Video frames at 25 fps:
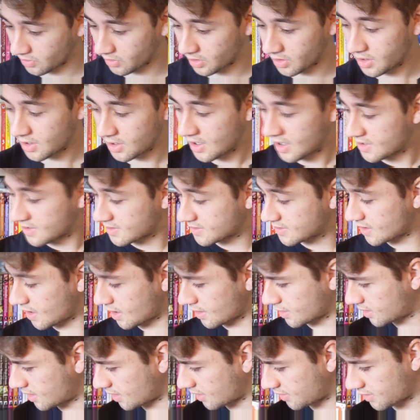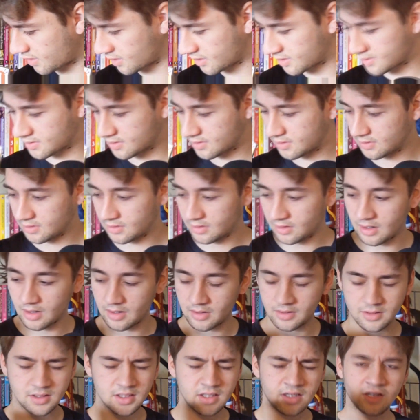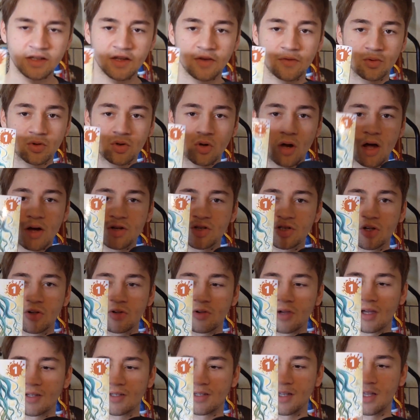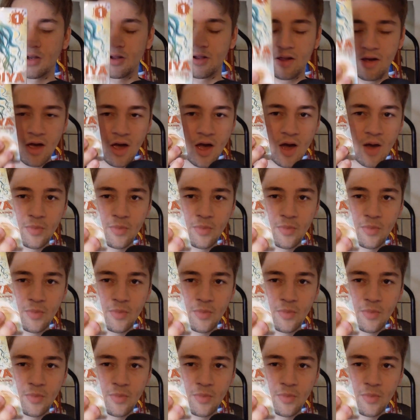story. Saki, I think, it's in a different story. I'll show you guys later.